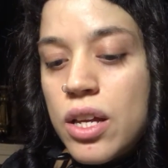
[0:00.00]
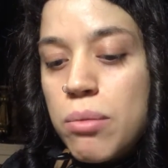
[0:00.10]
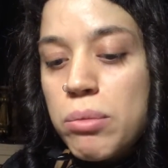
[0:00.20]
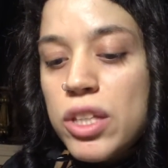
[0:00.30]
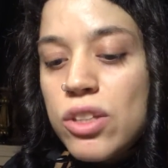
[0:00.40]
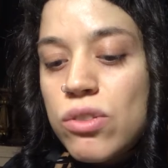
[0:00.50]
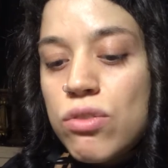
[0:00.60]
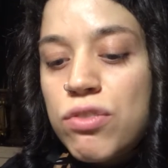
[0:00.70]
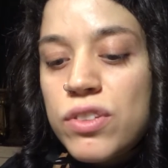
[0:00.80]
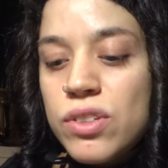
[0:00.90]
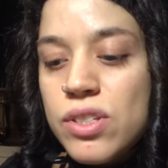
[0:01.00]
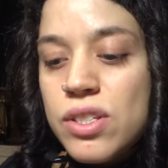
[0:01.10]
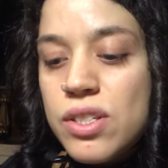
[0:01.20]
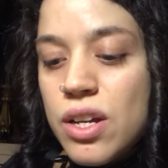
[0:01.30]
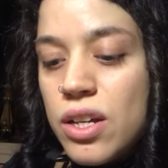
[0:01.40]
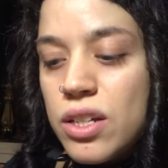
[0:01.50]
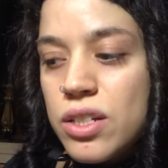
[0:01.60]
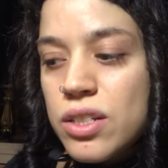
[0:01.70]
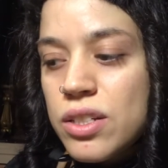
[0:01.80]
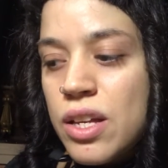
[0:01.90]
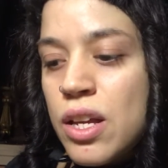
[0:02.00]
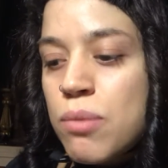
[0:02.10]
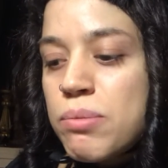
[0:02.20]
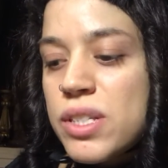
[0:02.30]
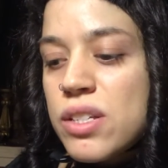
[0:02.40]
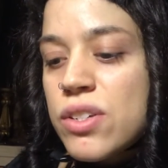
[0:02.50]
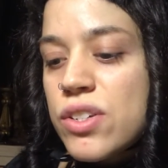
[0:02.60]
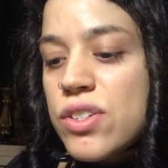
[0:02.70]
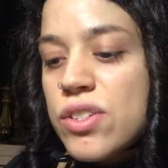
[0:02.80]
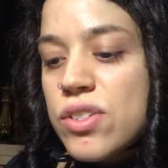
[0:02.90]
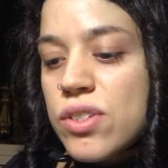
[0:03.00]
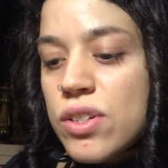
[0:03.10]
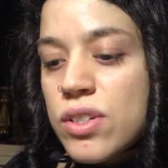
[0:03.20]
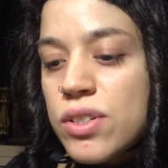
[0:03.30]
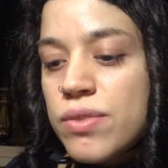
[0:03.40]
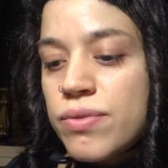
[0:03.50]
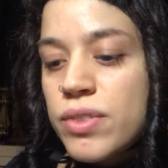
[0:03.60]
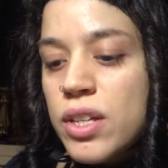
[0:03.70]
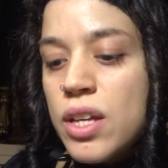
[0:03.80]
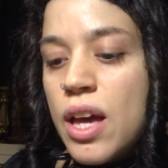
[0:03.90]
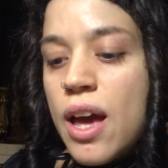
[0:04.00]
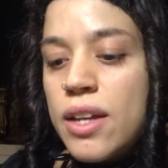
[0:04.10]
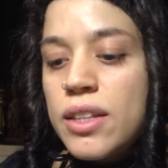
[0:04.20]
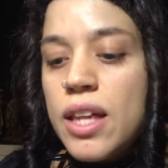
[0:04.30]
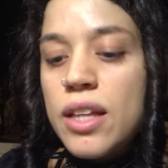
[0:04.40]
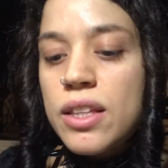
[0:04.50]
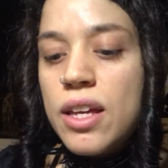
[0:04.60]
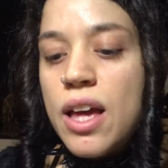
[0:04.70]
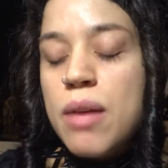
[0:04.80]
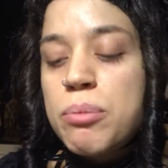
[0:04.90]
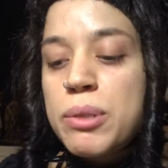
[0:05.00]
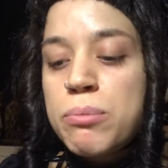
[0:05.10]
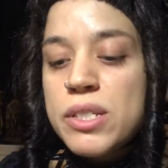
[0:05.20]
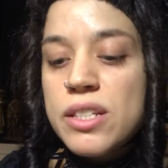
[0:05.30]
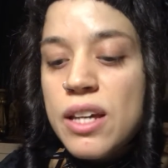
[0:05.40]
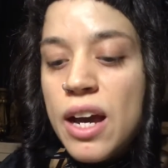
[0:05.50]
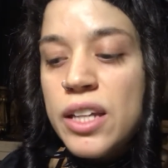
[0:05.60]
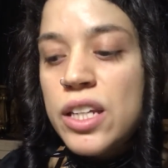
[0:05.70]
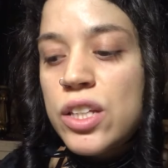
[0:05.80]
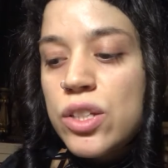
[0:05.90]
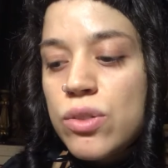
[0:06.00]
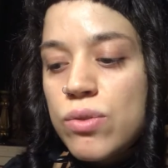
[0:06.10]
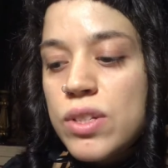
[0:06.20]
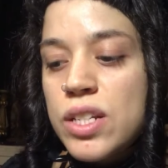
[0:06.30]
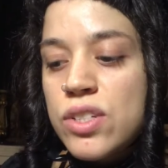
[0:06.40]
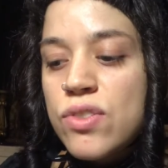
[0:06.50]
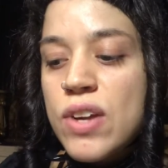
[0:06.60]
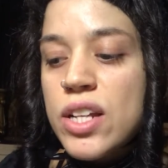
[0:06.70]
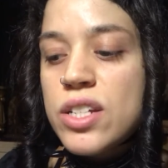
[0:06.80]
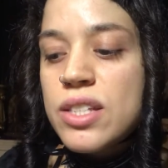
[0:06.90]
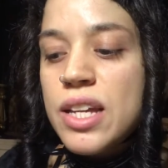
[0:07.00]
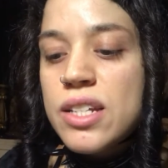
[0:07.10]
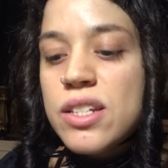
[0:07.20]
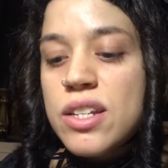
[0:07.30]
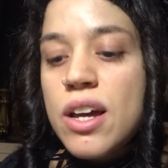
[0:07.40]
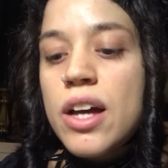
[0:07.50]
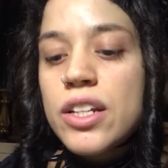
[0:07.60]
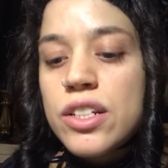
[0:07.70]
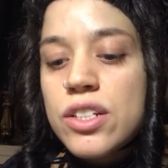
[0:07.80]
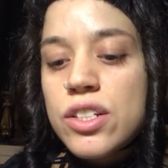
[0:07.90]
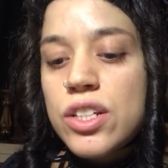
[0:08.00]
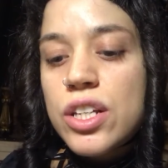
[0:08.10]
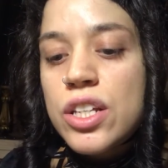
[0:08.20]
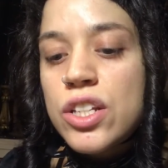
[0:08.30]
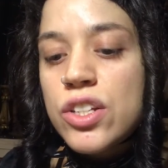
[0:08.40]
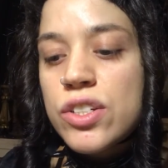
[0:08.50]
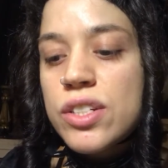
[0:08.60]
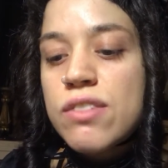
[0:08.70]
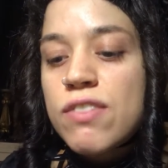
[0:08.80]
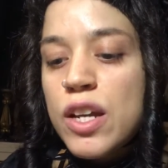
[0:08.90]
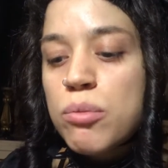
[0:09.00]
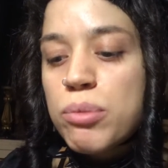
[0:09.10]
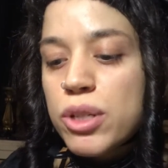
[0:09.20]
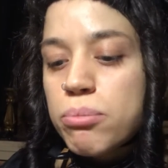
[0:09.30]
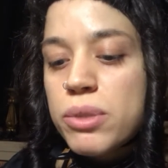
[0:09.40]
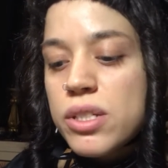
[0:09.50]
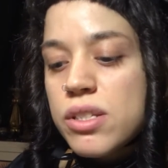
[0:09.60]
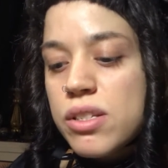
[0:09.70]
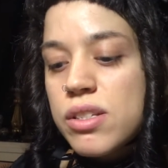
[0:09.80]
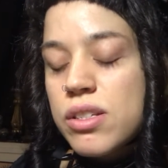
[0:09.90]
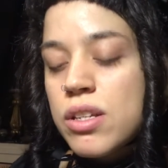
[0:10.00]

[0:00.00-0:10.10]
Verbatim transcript: making you feel stuck, misunderstood and that they have been misguiding you in a direction that is not in your divine purpose.